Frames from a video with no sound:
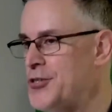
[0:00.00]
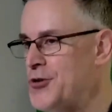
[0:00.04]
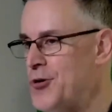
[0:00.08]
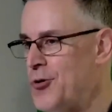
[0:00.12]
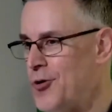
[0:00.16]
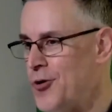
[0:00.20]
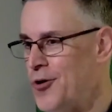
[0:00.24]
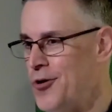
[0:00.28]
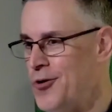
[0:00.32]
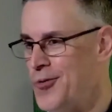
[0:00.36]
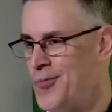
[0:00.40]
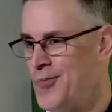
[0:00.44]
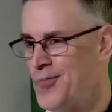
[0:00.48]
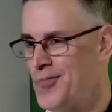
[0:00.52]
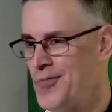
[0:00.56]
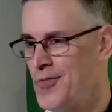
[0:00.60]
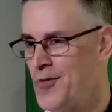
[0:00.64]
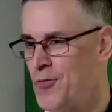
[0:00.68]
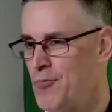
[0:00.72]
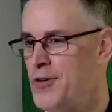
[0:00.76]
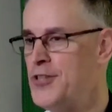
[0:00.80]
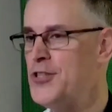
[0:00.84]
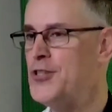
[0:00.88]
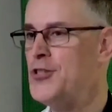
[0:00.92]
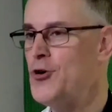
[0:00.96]
soul
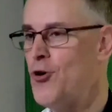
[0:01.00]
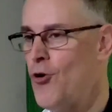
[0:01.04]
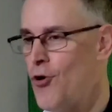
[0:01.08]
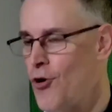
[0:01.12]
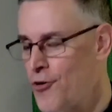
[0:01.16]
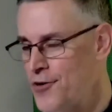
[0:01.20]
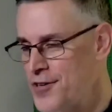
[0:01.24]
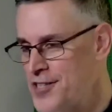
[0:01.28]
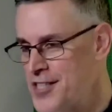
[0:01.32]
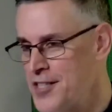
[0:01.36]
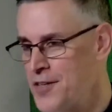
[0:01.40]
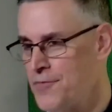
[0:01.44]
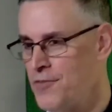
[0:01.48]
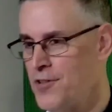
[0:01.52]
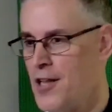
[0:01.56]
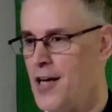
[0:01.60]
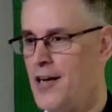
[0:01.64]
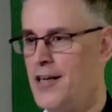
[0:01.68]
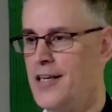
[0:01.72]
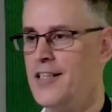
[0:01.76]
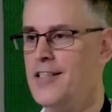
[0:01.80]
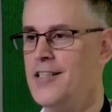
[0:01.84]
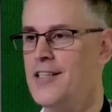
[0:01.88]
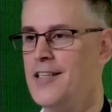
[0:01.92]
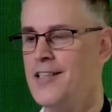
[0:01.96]
with torrents of
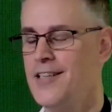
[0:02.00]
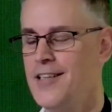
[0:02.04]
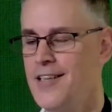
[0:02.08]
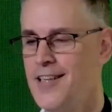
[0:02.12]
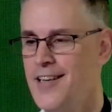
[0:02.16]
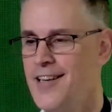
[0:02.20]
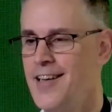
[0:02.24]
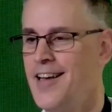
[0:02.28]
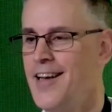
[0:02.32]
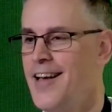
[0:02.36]
light.